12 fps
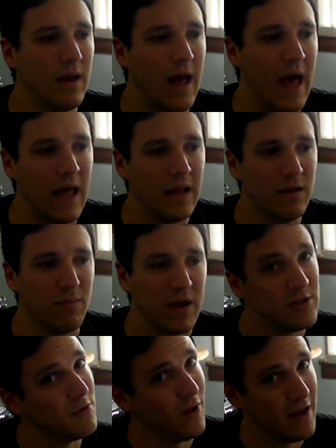and my
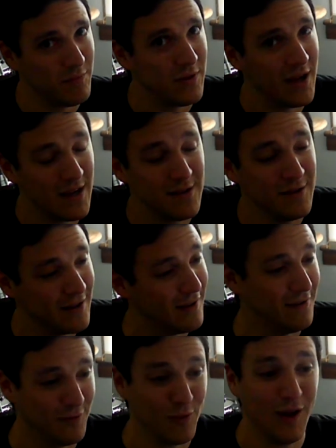double IPA
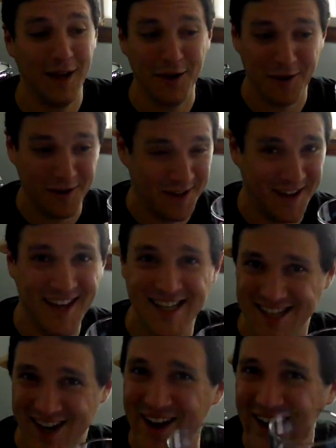is really good.
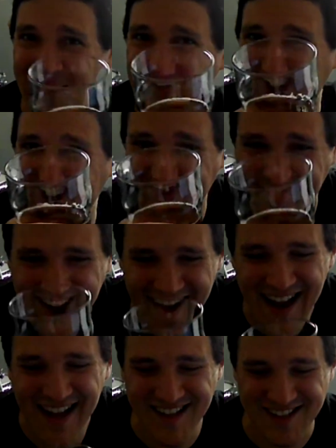
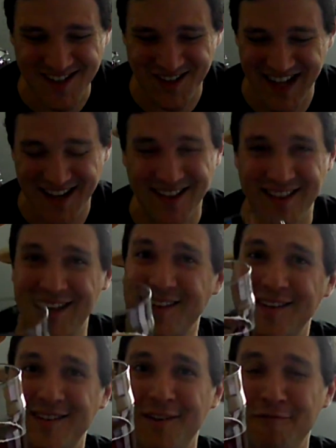So yeah,
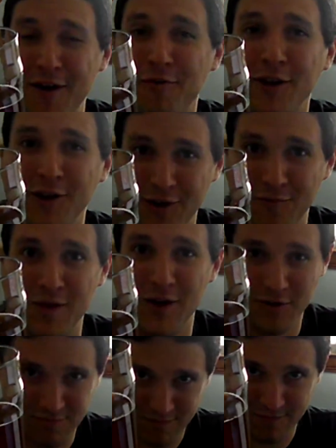this is a very good
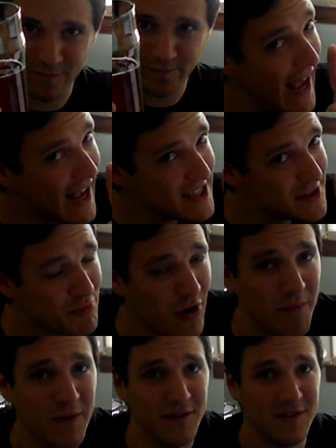beer. As
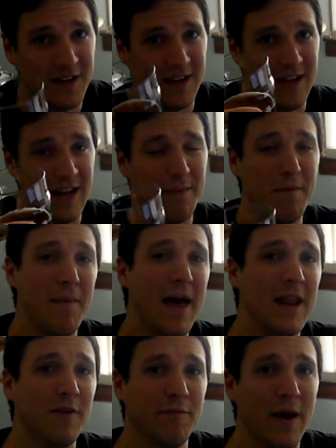promised, and I'm a
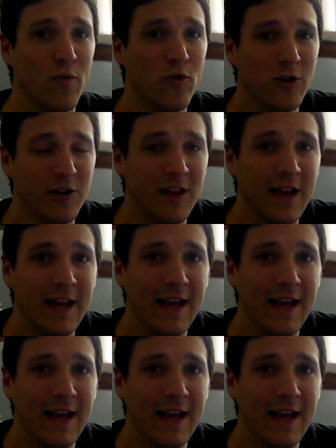man of my word,